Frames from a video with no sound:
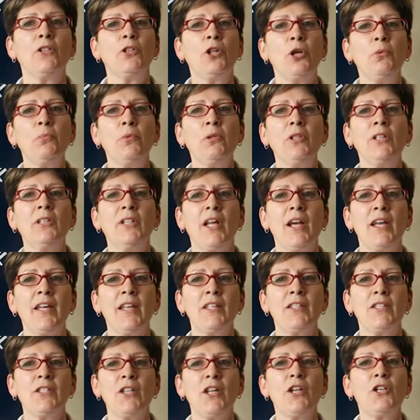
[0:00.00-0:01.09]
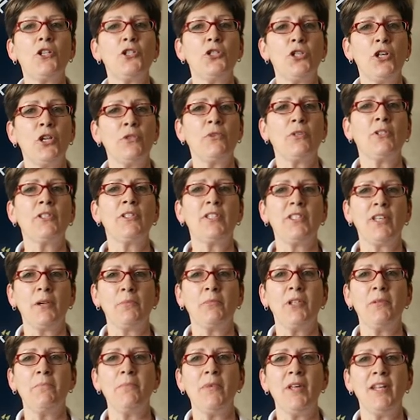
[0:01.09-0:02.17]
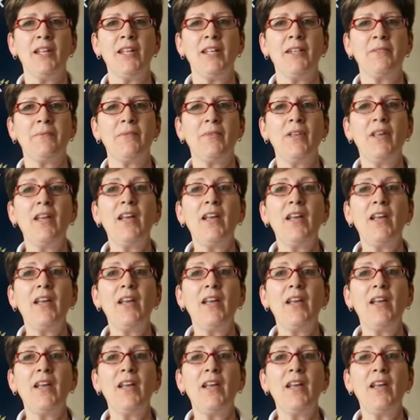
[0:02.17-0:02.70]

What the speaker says: Global Alliance General Assembly meeting.